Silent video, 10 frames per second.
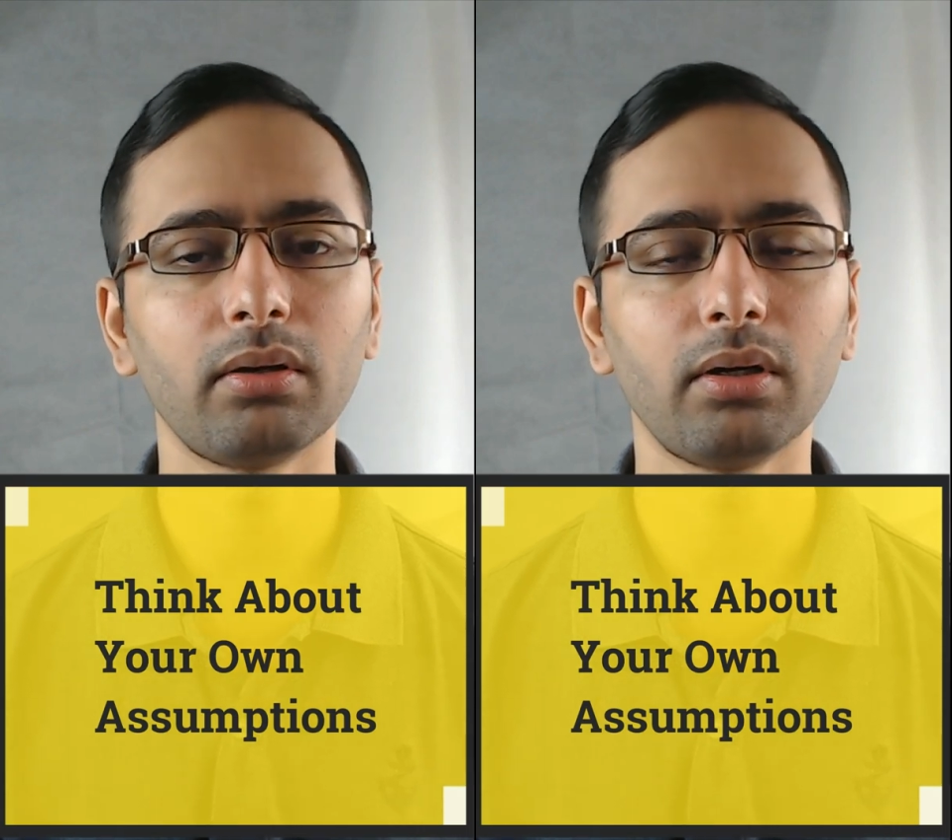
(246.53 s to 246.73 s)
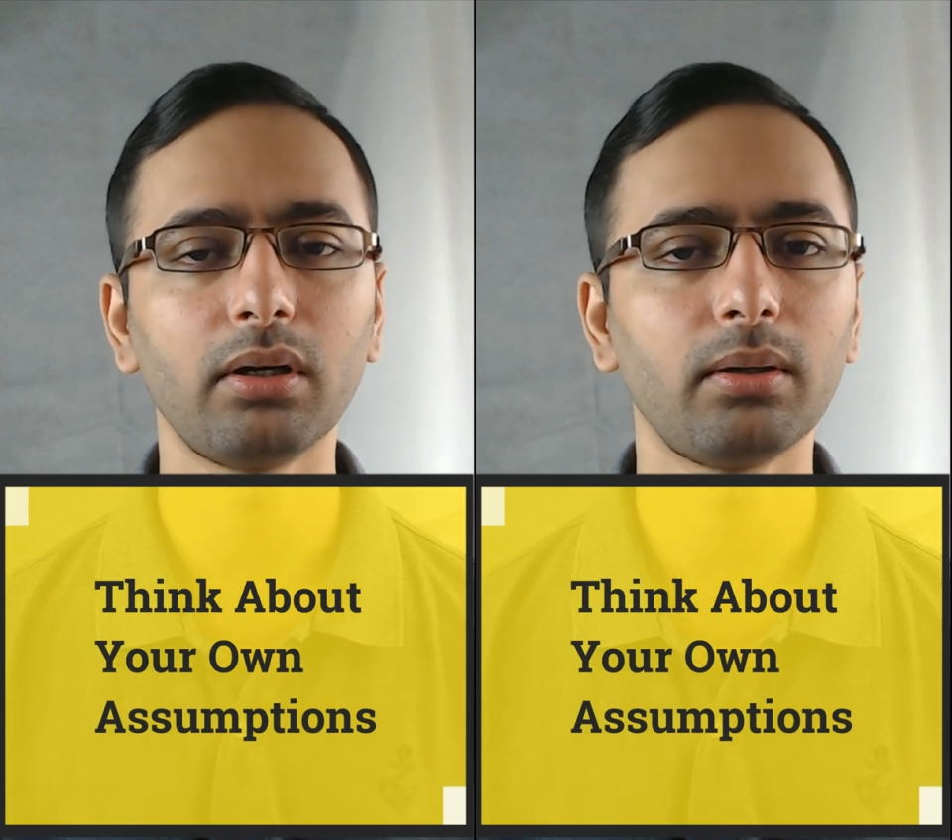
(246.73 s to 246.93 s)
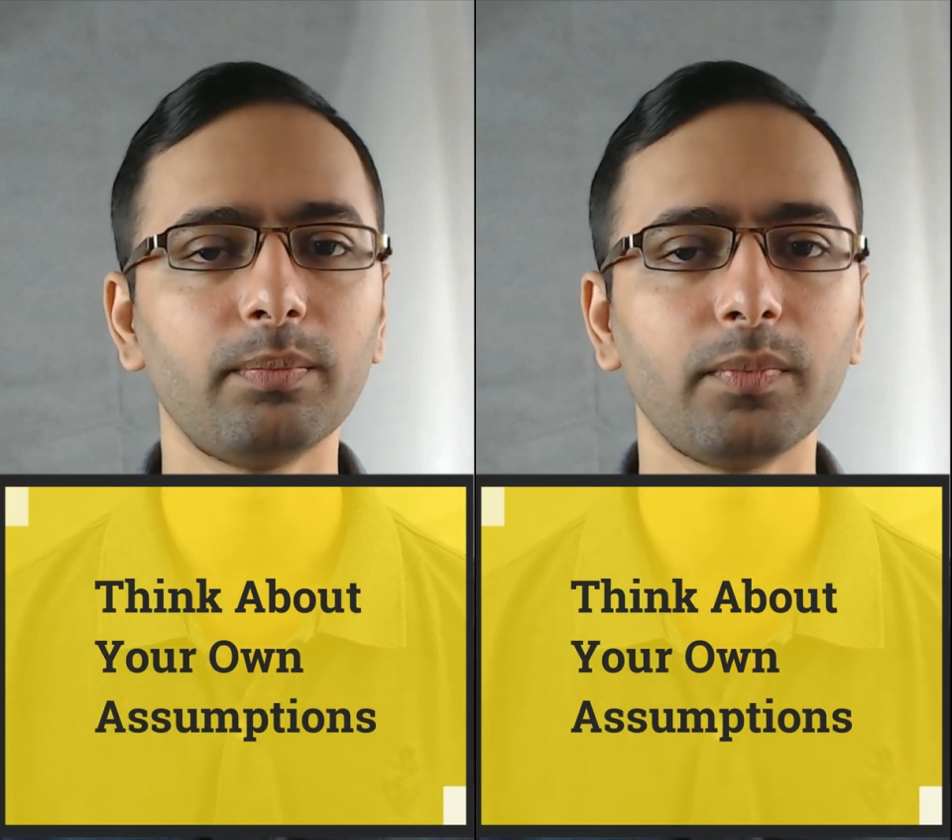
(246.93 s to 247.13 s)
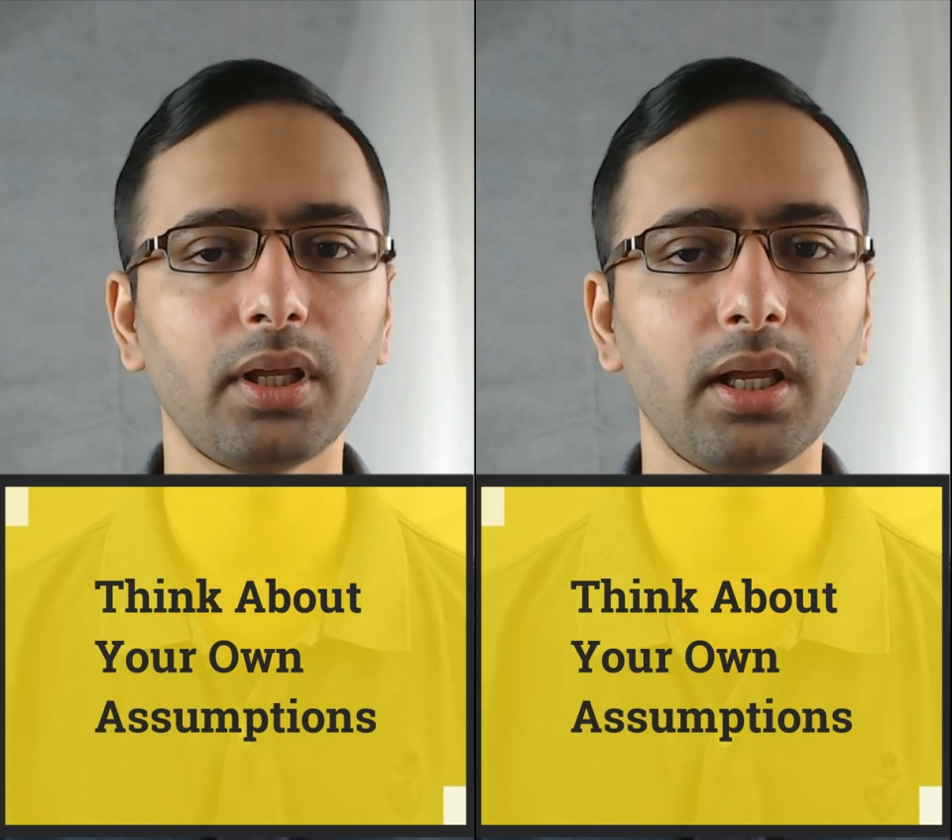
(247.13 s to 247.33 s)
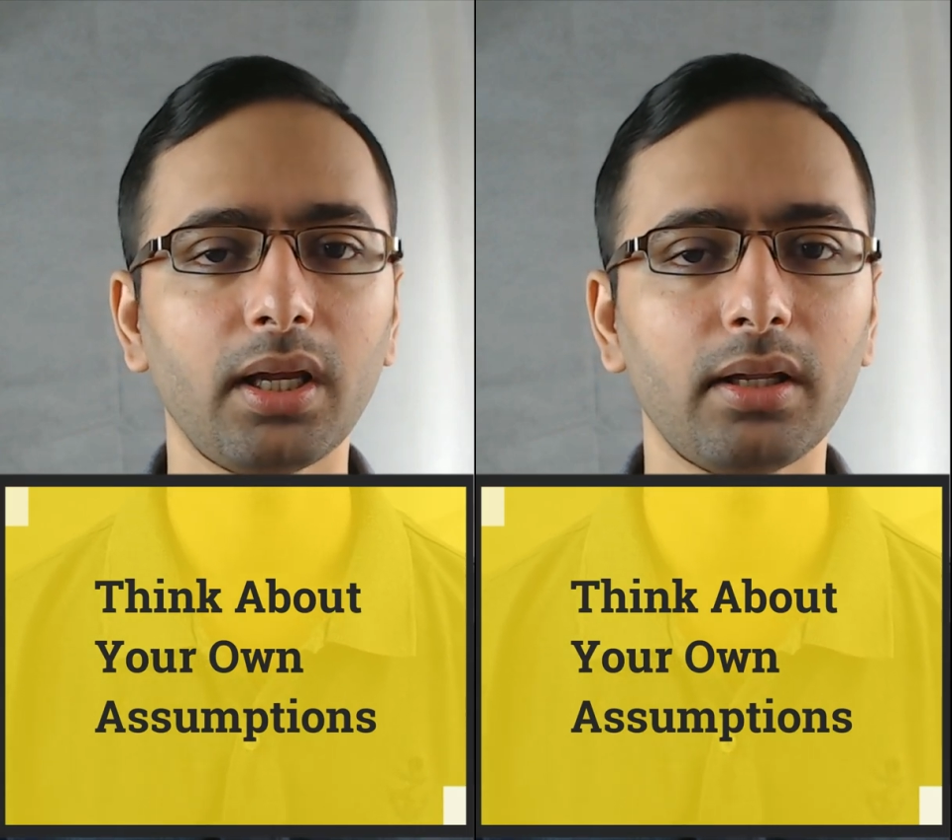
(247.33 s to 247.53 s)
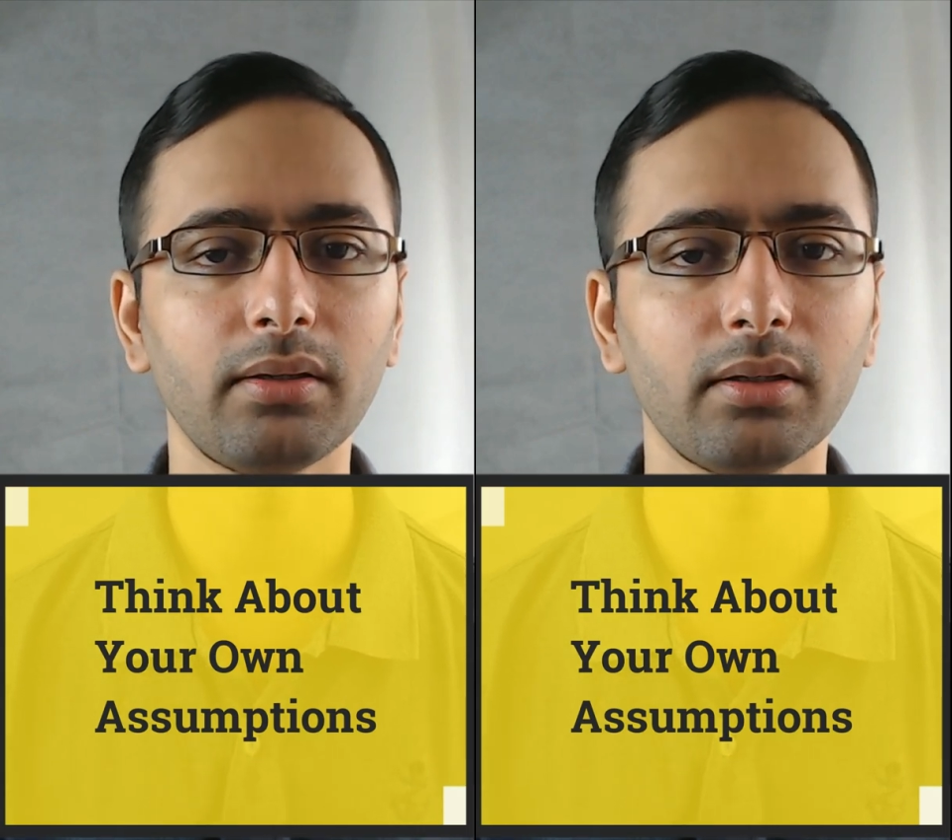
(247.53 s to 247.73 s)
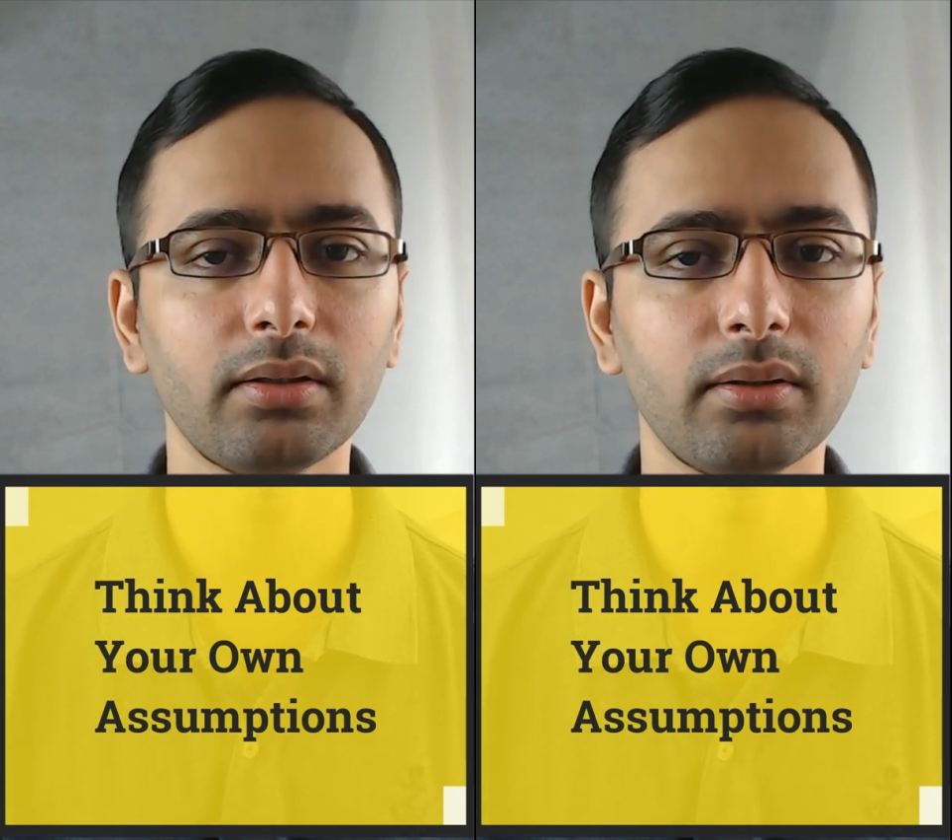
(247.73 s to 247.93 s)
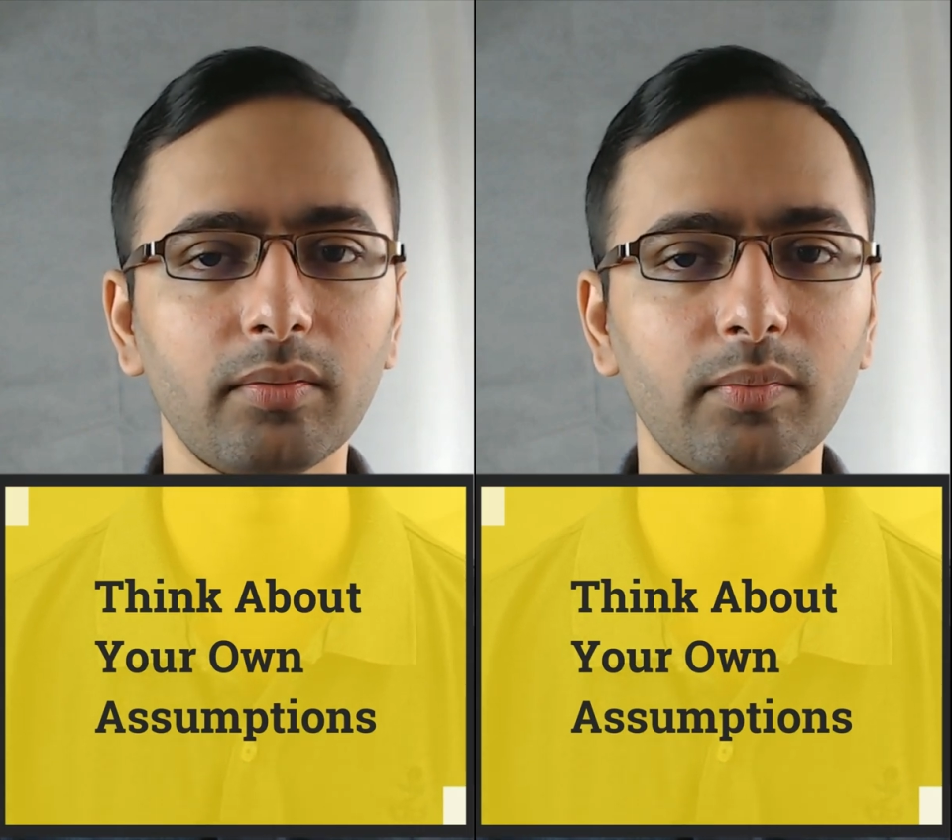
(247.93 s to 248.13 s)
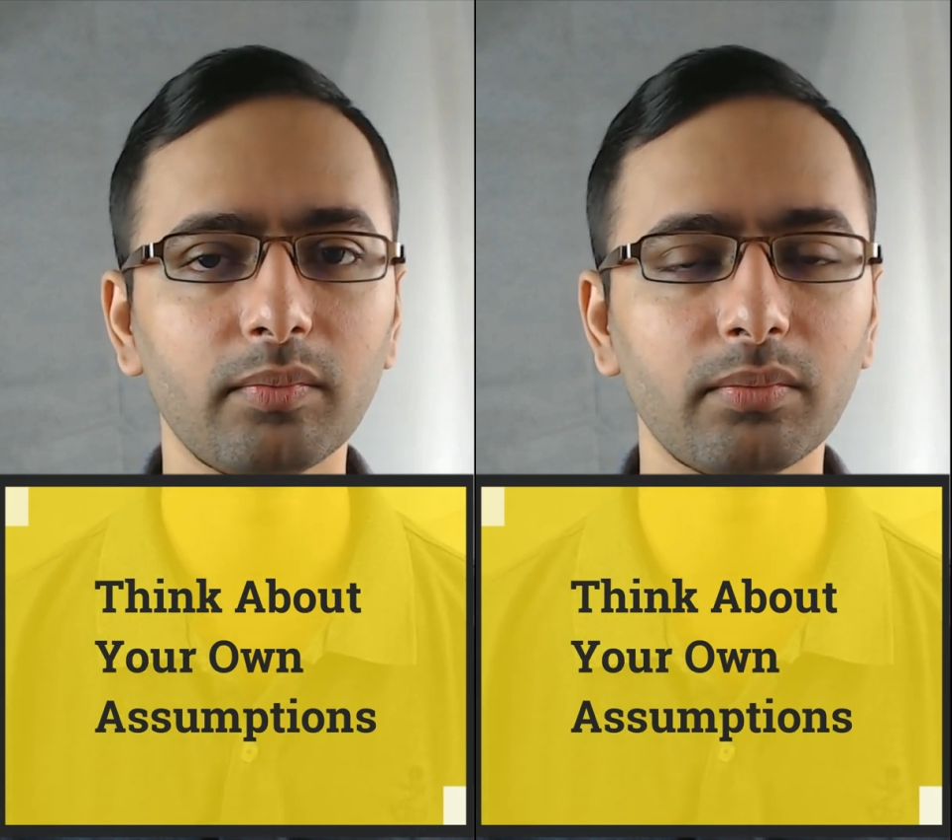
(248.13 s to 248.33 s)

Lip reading: and